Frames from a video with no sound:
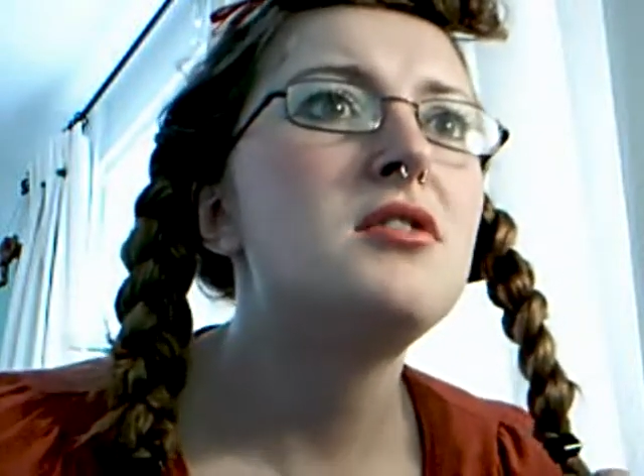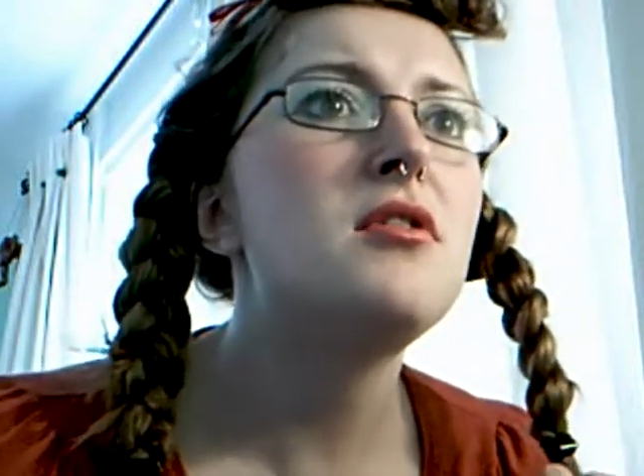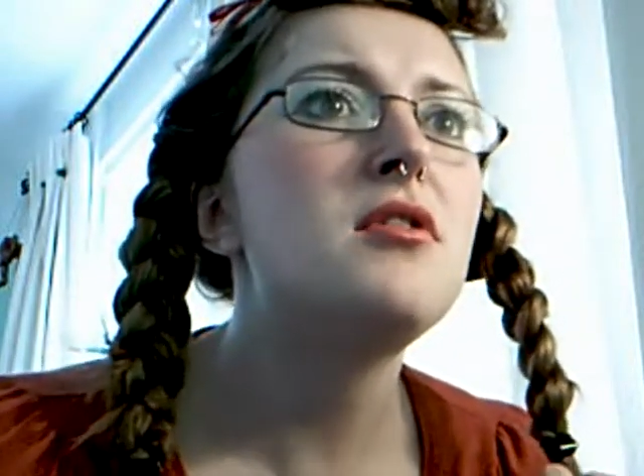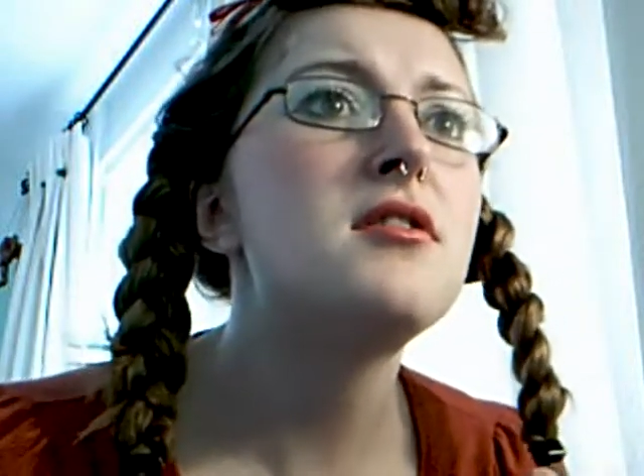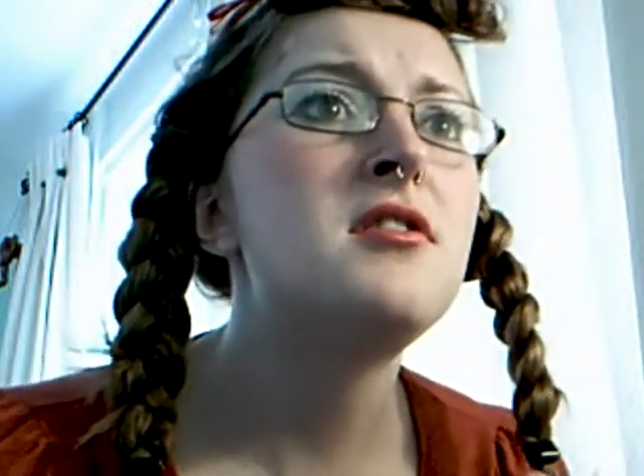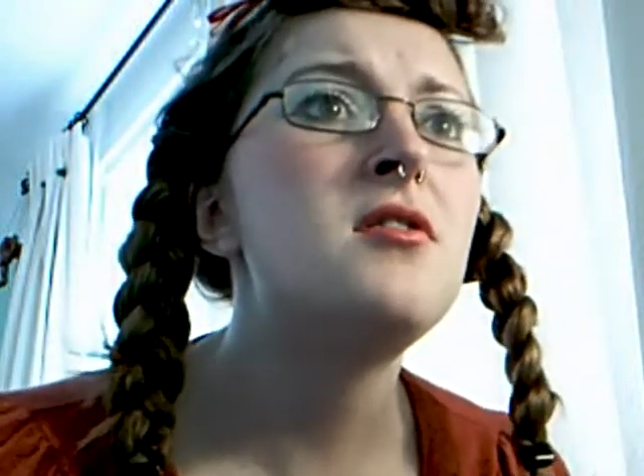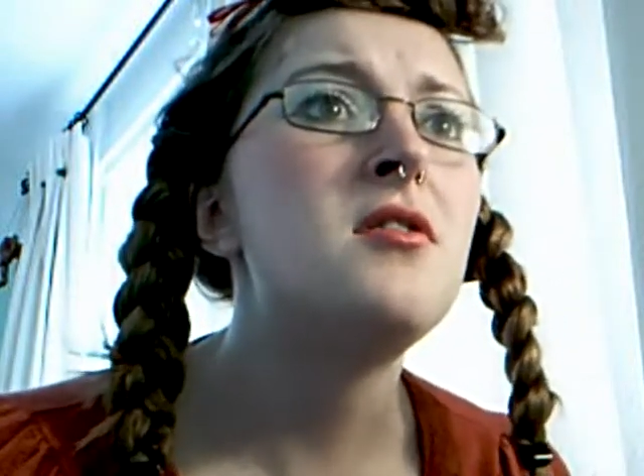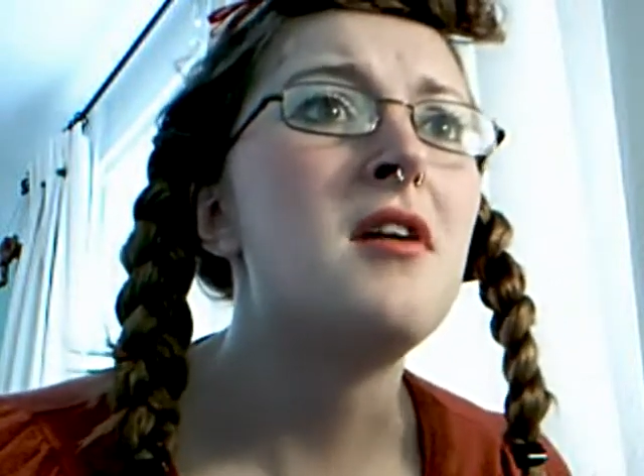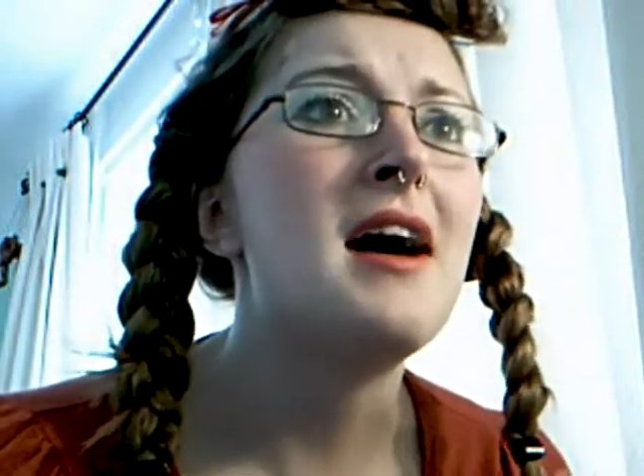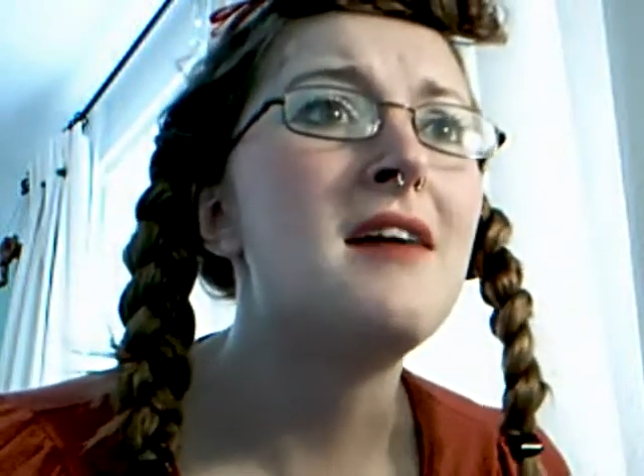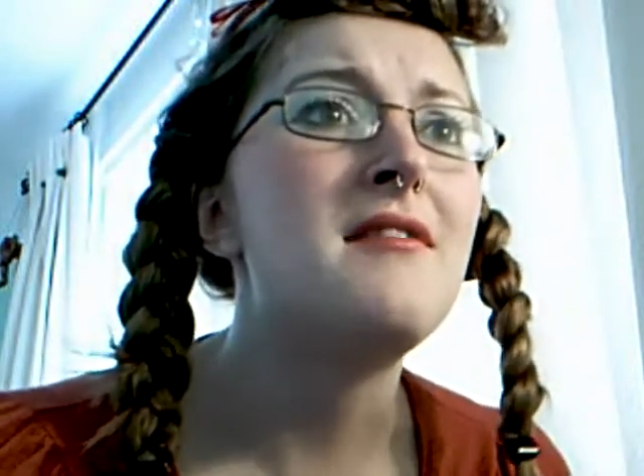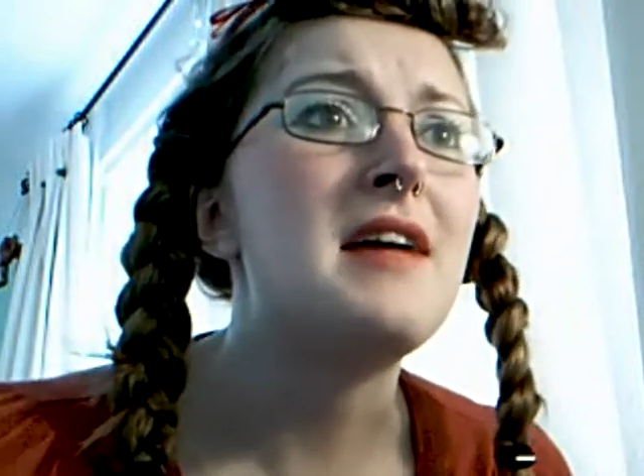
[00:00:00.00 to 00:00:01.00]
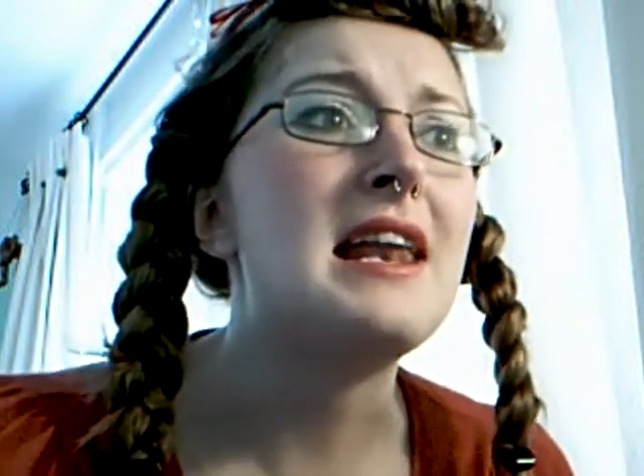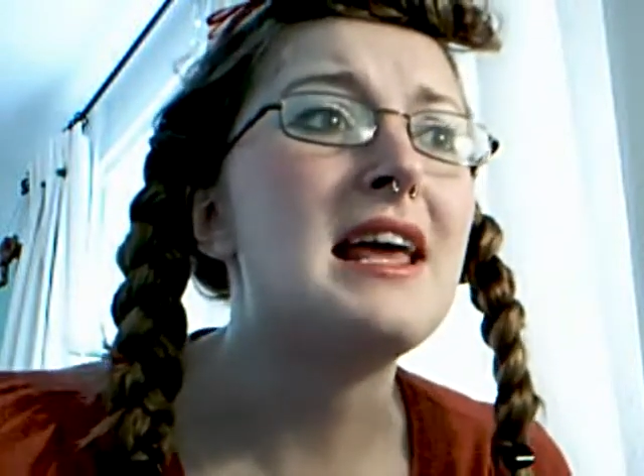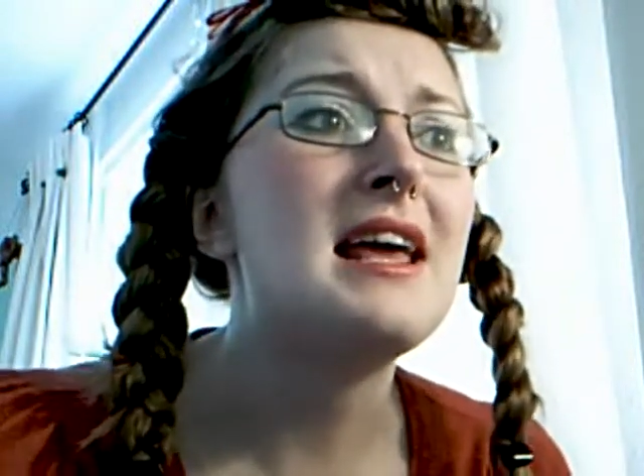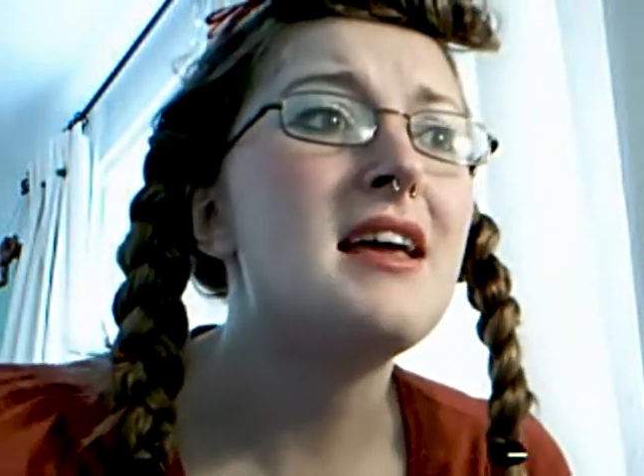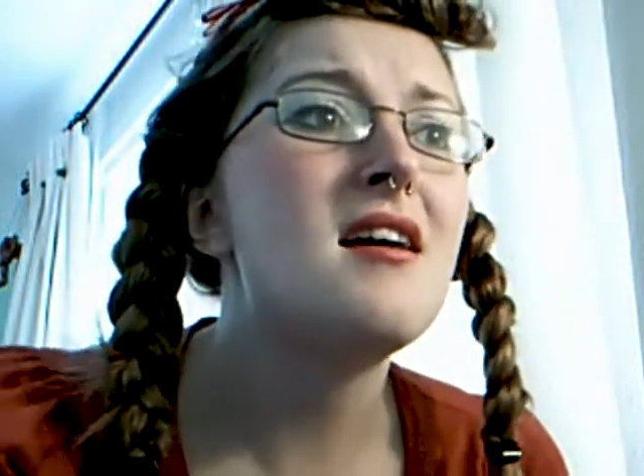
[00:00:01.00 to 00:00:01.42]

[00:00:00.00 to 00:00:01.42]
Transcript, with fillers: rather not have any.